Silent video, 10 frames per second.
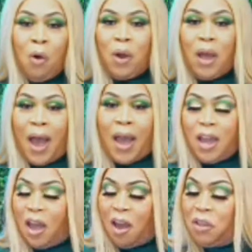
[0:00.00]
where I
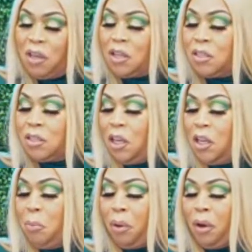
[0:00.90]
have the
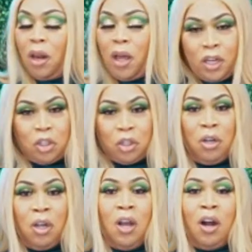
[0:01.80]
esteemed pleasure